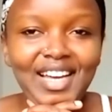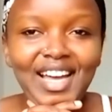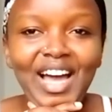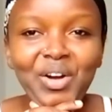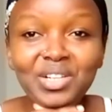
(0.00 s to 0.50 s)

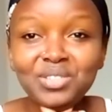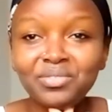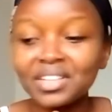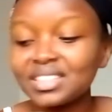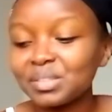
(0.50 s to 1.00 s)
I want to
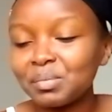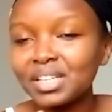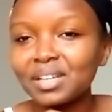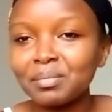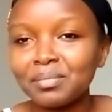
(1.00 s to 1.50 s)
first
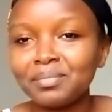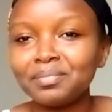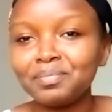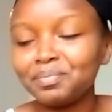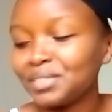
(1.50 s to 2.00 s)
make
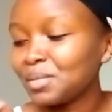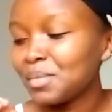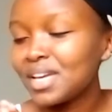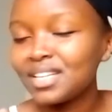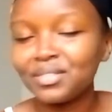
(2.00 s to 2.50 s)
the
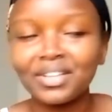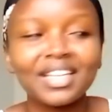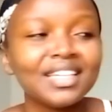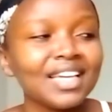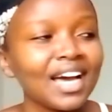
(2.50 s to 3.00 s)
bed over
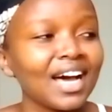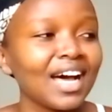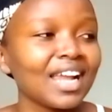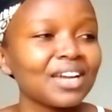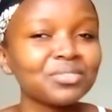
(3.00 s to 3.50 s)
here.
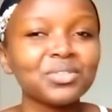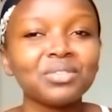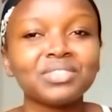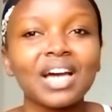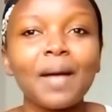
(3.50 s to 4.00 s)
Alafu
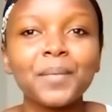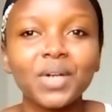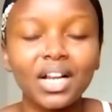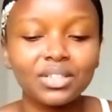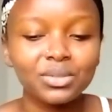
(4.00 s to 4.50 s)
after hapo,
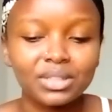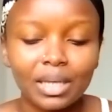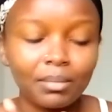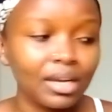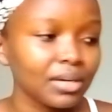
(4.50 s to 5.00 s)
I'll do
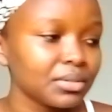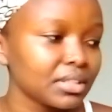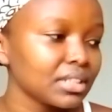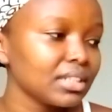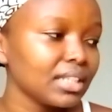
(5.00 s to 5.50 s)
some
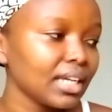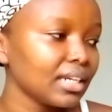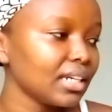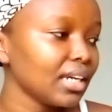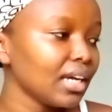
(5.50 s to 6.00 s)
laundry,
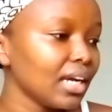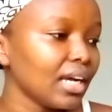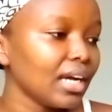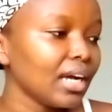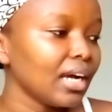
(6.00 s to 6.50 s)
then
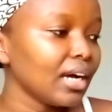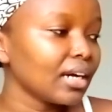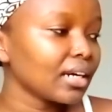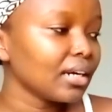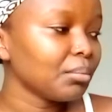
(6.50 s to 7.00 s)

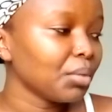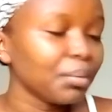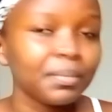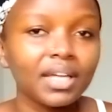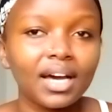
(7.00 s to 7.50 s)

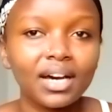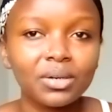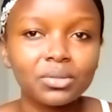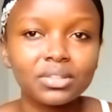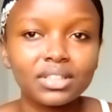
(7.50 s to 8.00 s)
mop the
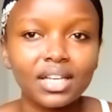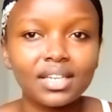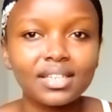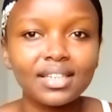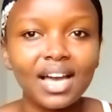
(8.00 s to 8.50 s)
house,
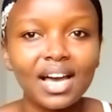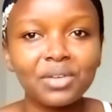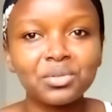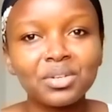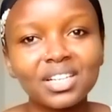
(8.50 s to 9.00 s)
and yeah,
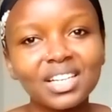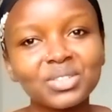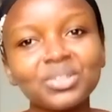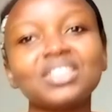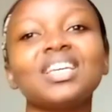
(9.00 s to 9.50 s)
we'll get
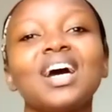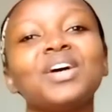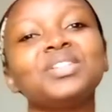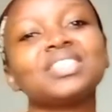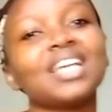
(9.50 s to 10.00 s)
to see
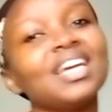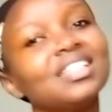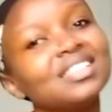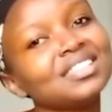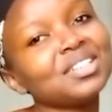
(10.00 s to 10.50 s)
how it
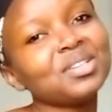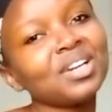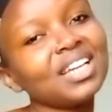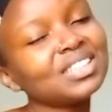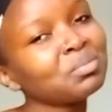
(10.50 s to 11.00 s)
ends. So
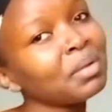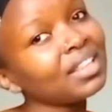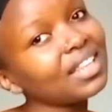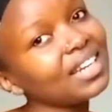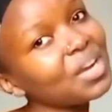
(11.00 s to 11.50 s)
let's
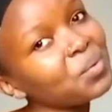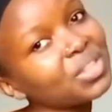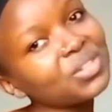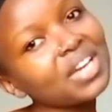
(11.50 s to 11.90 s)
spend the day with you